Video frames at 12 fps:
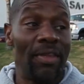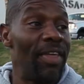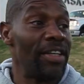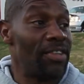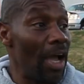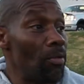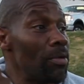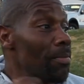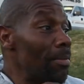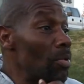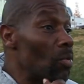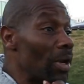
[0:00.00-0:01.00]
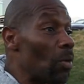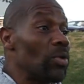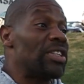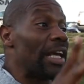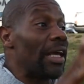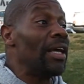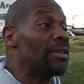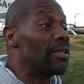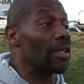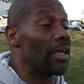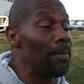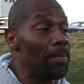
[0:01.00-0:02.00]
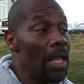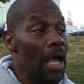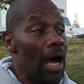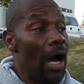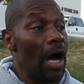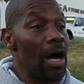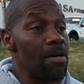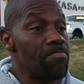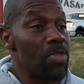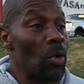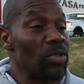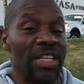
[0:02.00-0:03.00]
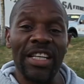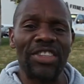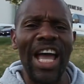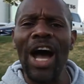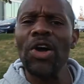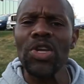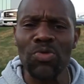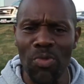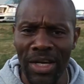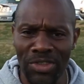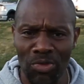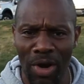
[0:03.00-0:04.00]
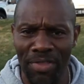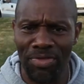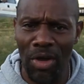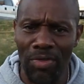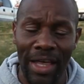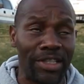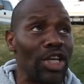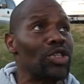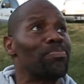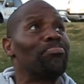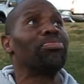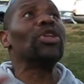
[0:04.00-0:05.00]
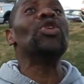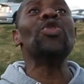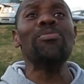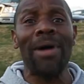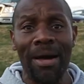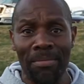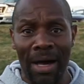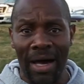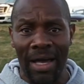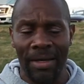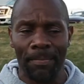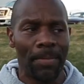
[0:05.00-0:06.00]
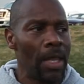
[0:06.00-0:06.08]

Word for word: They say, I remember when I went to Italy, um, there was an Italian restaurant there that just blew my mind